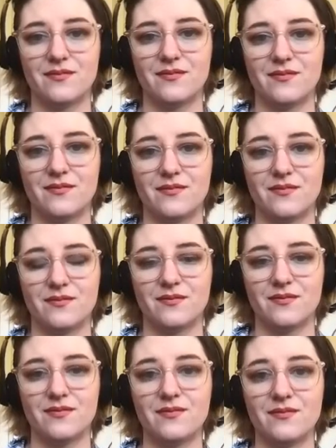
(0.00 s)

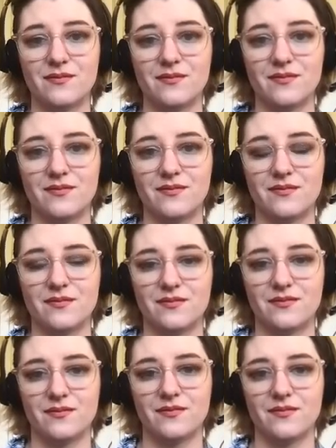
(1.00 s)

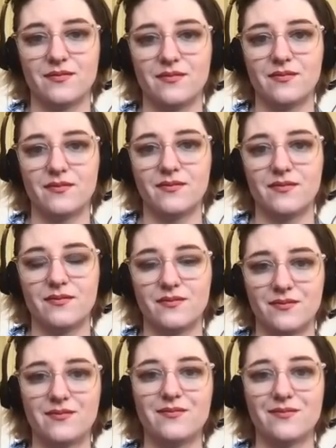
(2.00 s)

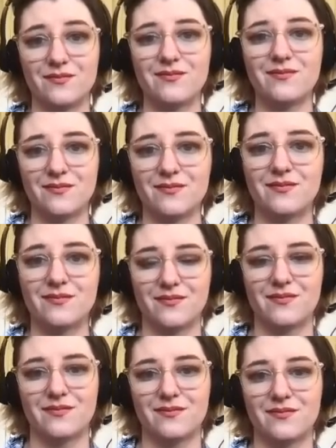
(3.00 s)

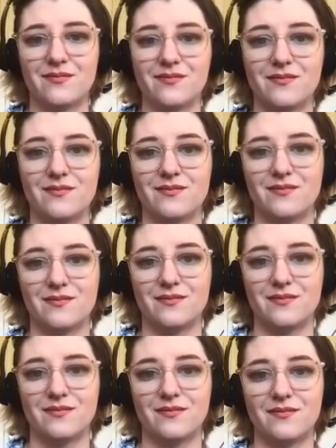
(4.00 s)

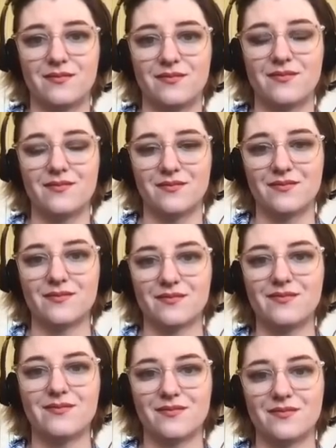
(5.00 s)

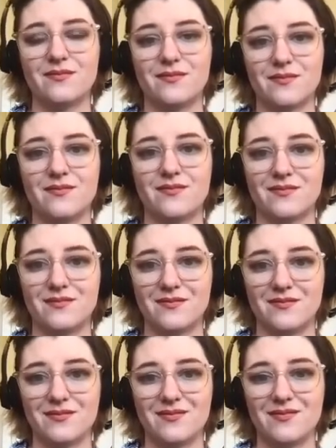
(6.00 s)

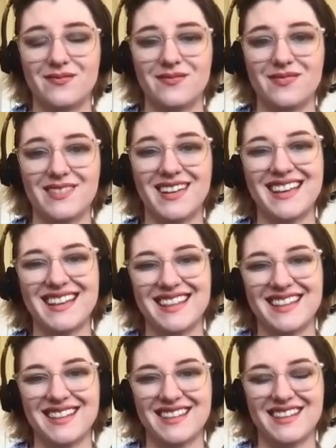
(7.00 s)
This person isn't speaking.